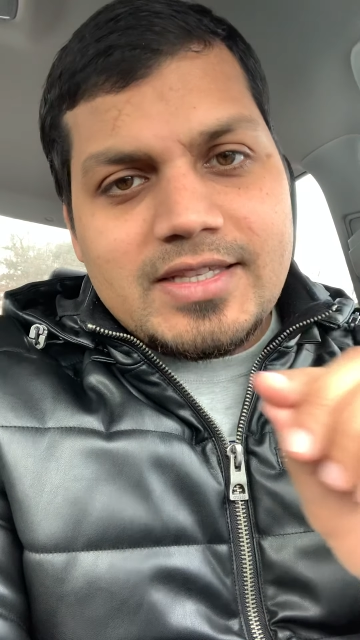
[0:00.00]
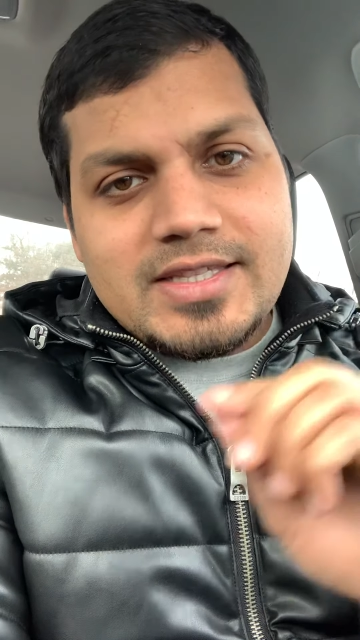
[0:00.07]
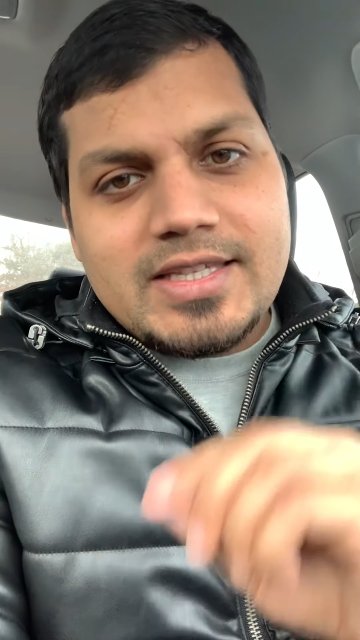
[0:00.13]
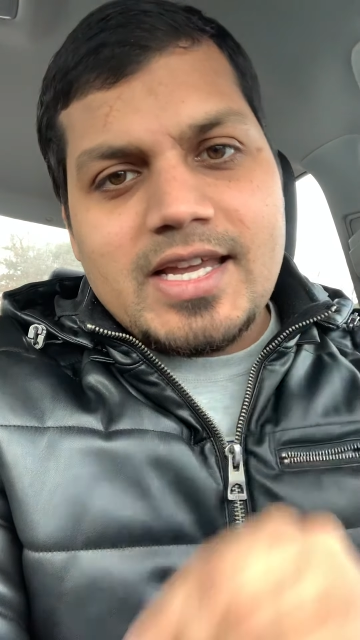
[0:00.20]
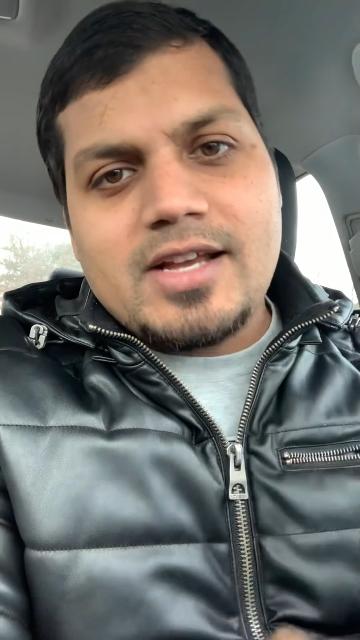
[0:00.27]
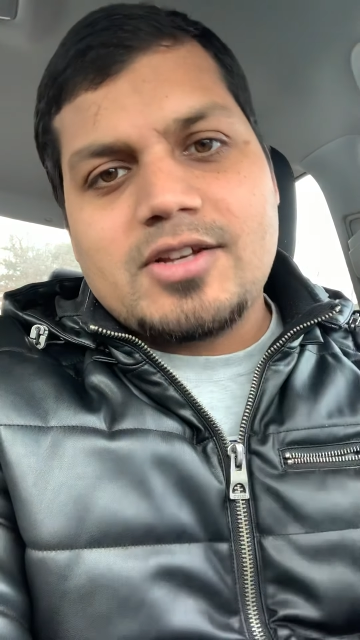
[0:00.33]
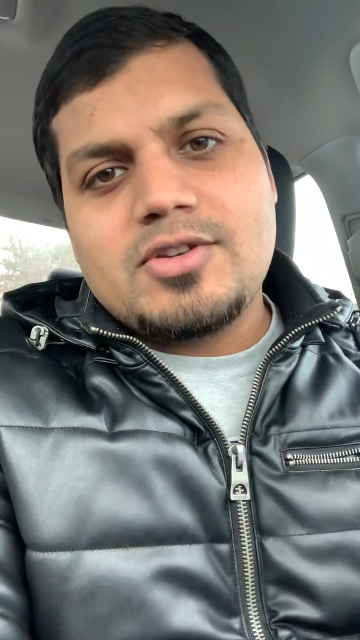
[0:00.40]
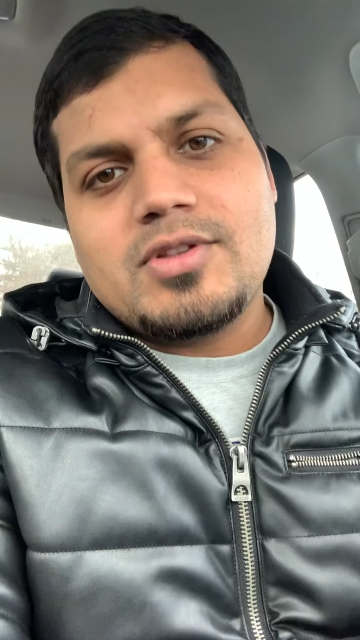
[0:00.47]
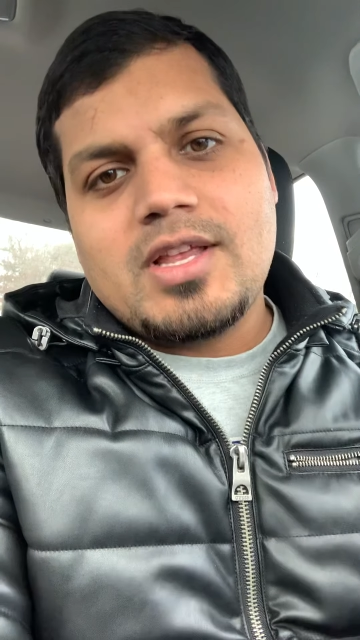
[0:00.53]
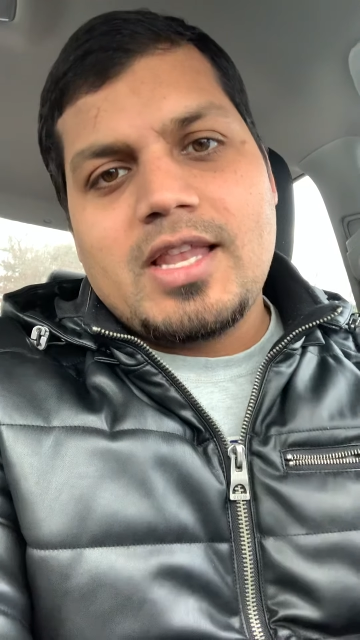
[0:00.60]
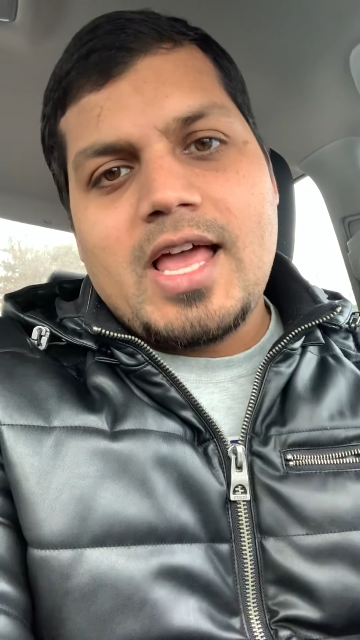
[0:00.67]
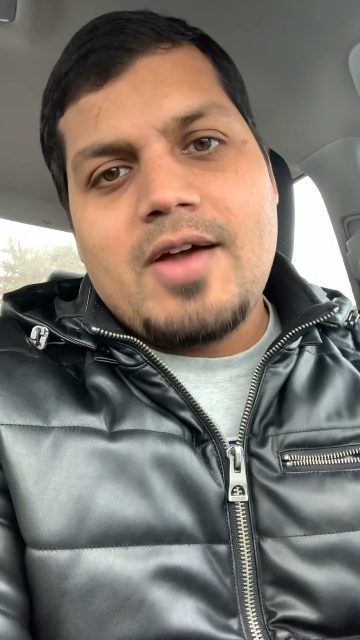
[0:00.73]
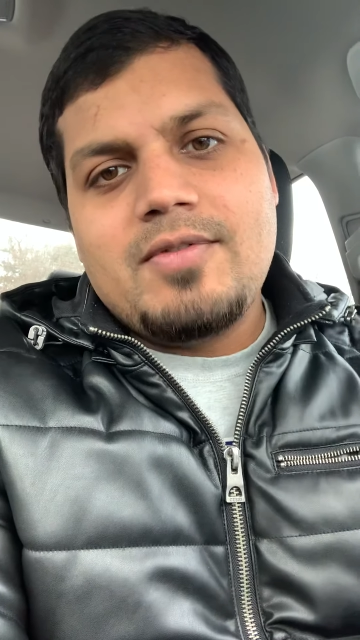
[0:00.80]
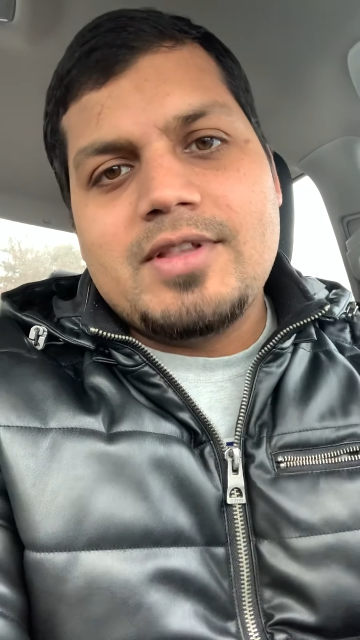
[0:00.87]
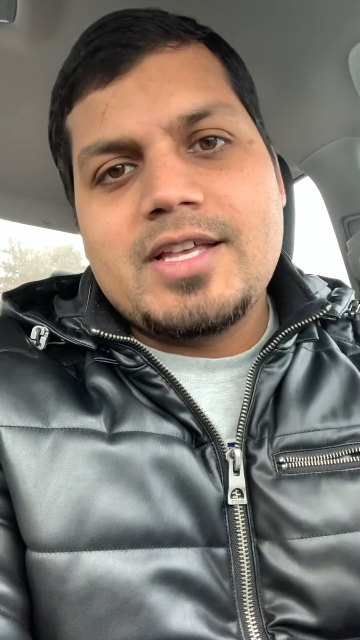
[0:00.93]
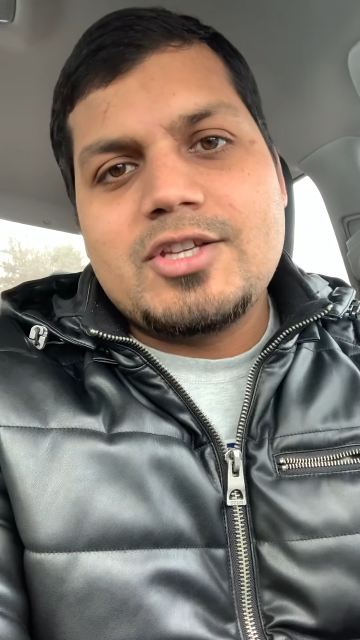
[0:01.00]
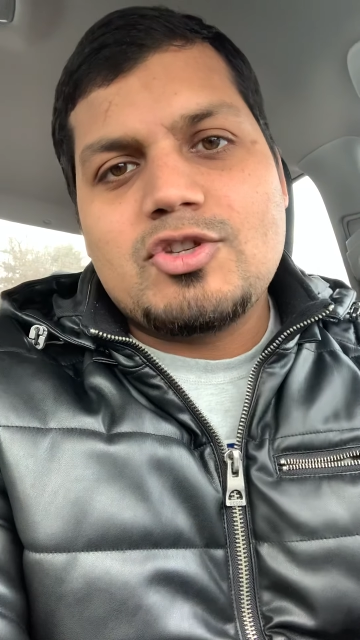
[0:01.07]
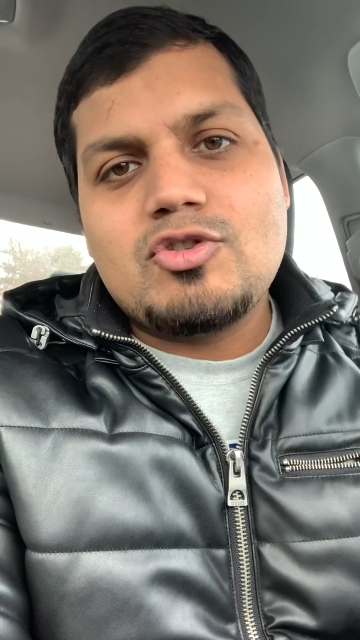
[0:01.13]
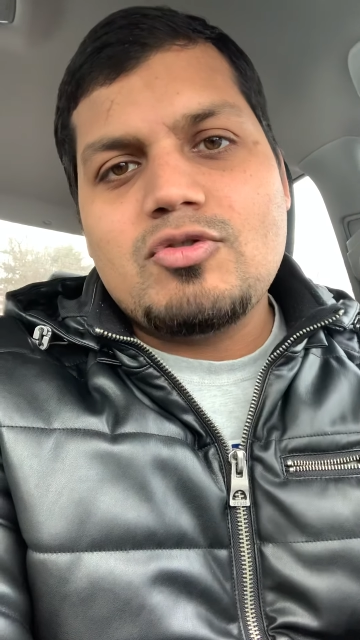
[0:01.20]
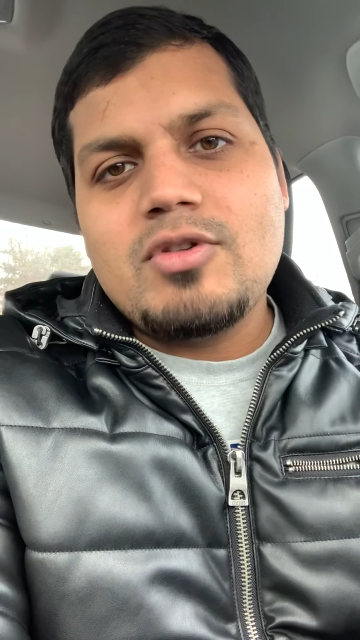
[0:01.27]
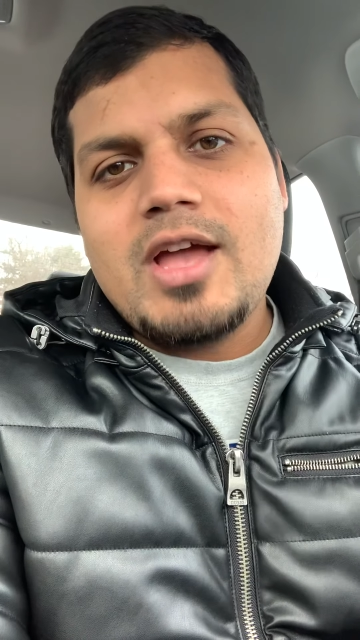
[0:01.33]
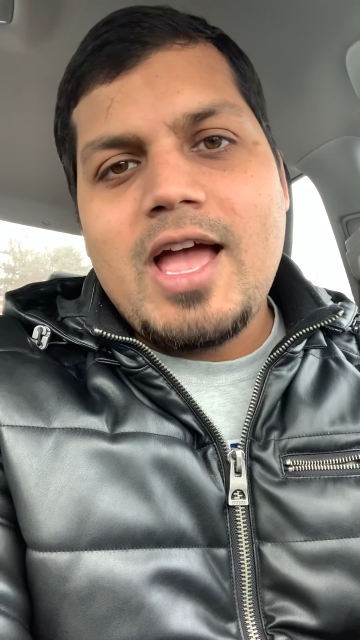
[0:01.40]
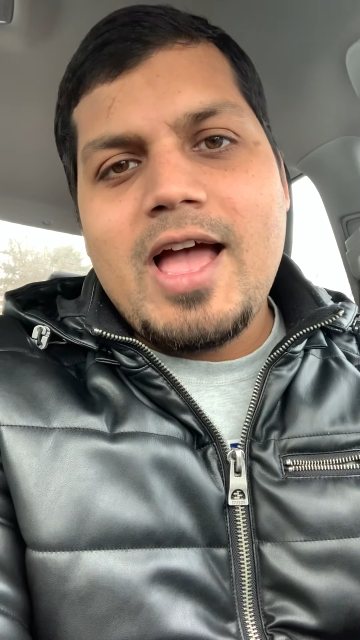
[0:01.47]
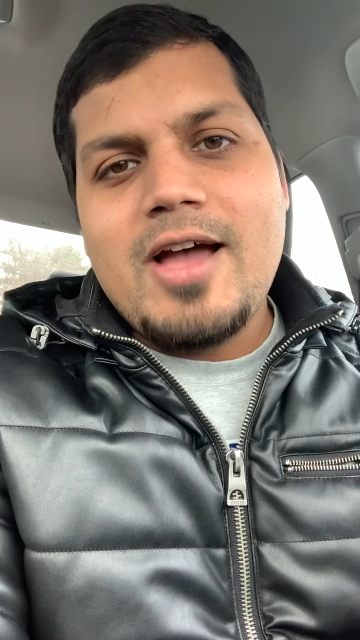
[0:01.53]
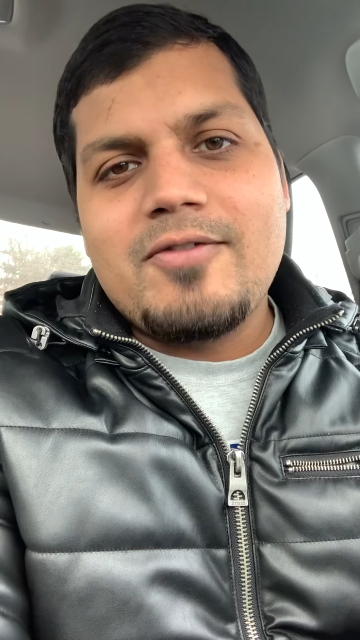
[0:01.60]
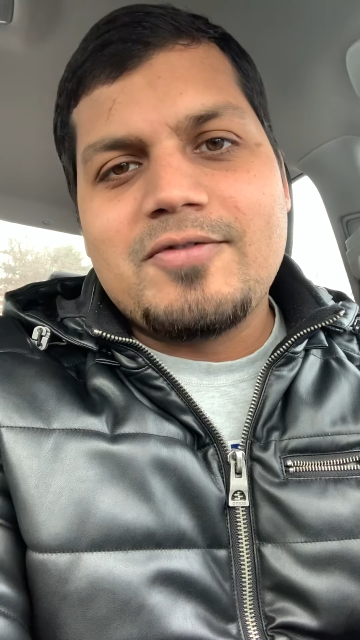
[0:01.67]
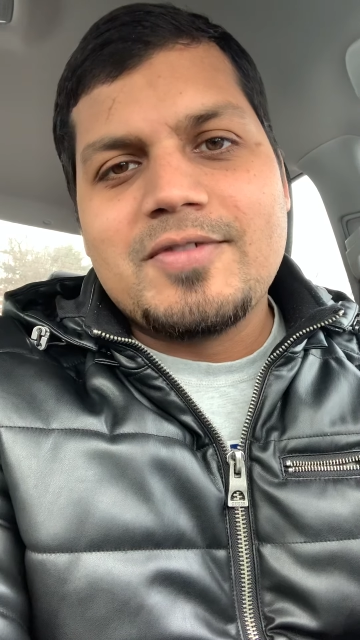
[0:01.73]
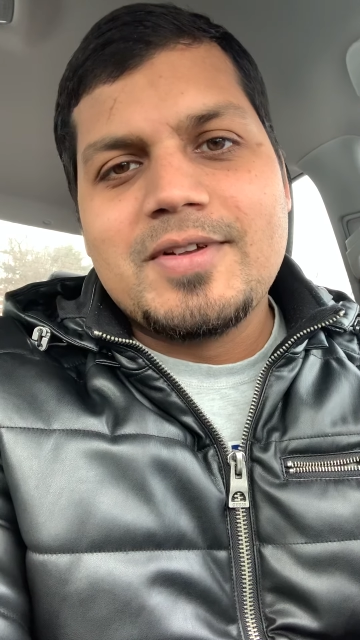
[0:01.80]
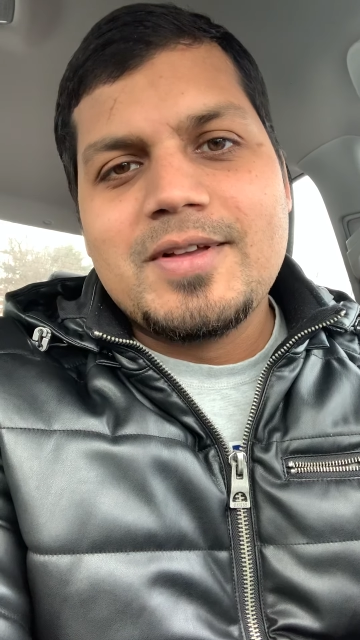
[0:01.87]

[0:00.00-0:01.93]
stick to the level that you have.